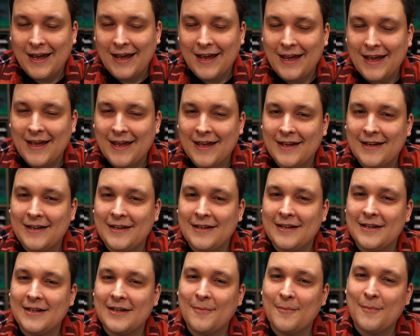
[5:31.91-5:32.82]

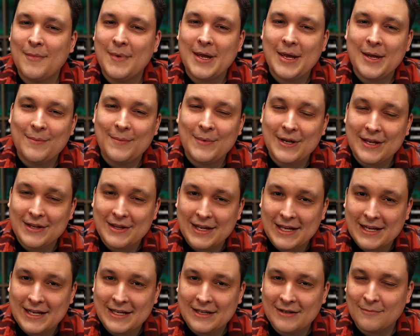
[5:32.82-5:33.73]
and maybe
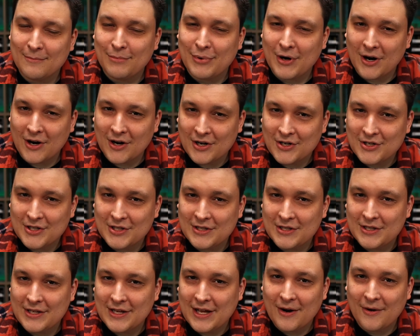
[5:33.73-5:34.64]
they didn't barge
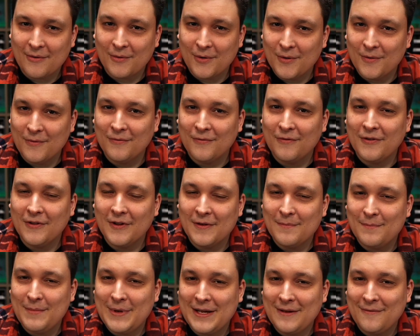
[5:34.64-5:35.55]
into that room full
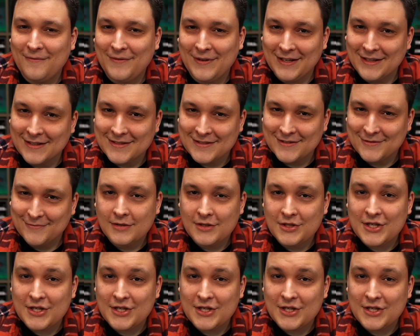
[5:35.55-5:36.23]
of pit fiends.